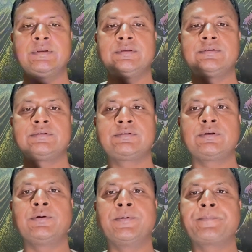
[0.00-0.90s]

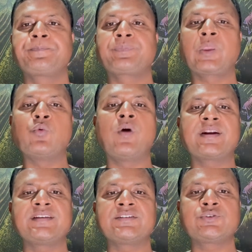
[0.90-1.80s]
So,
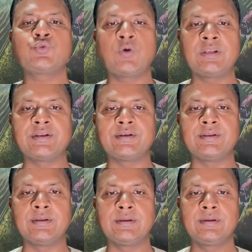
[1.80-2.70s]
what is
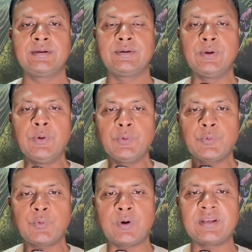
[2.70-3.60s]
quality?
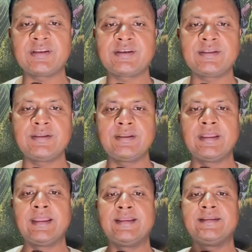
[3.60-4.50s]
Quality
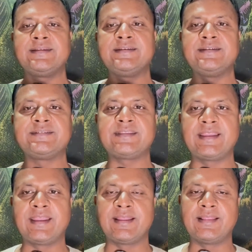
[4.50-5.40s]
is
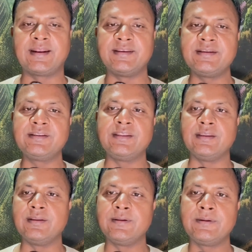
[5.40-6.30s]
the
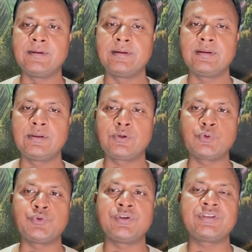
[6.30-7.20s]
degree to
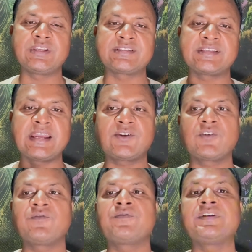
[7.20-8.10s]
which a set
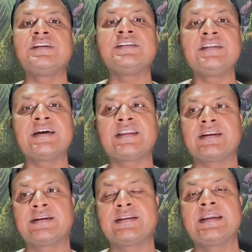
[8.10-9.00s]
of
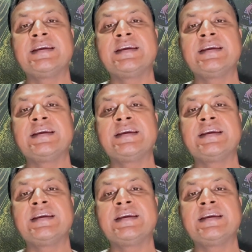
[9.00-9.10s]
inherent